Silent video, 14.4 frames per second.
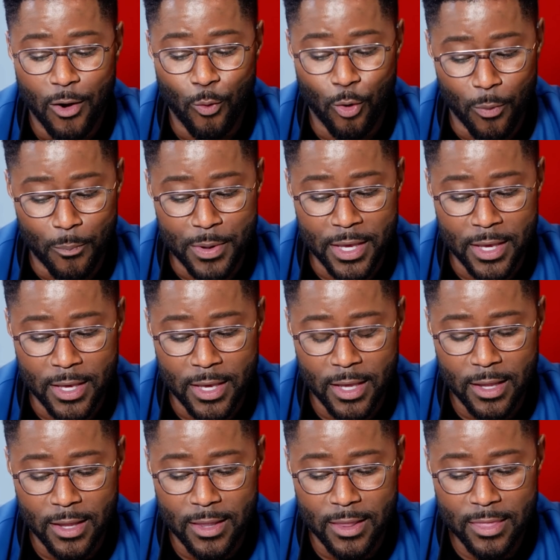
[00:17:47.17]
will
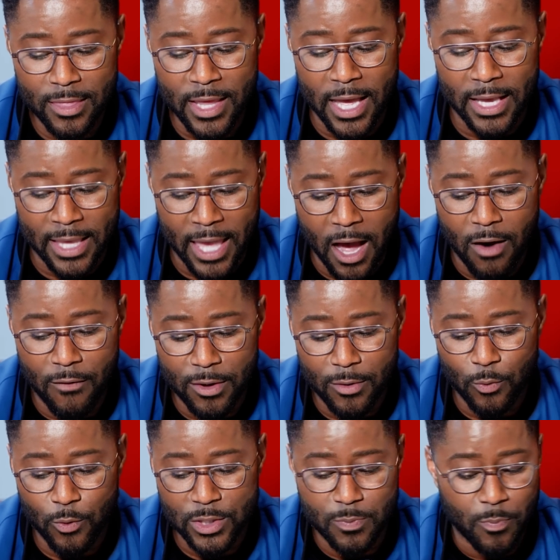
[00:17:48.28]
be that
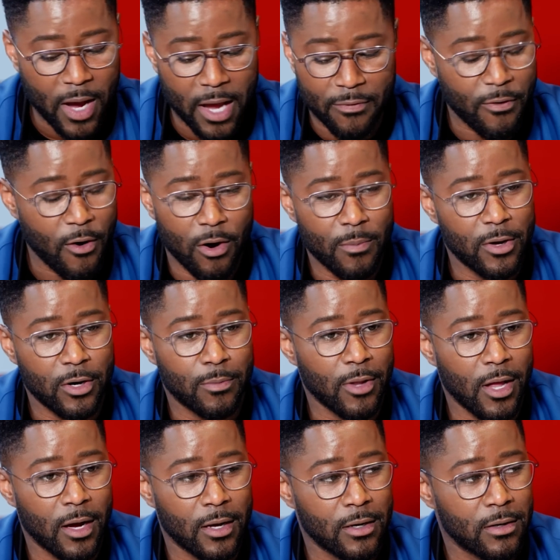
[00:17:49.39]
Calvin was by far a better
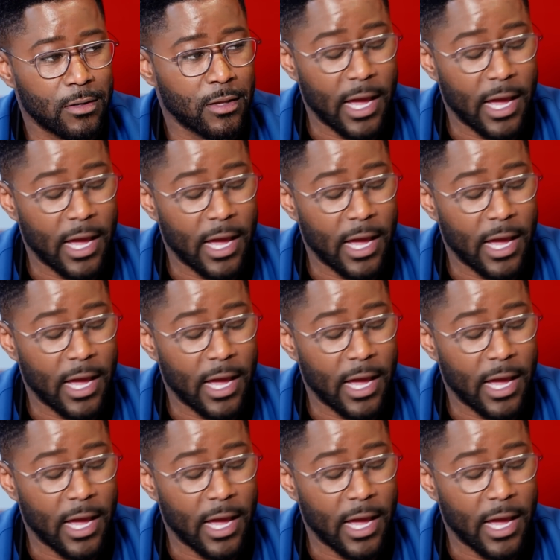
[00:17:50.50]
blocker.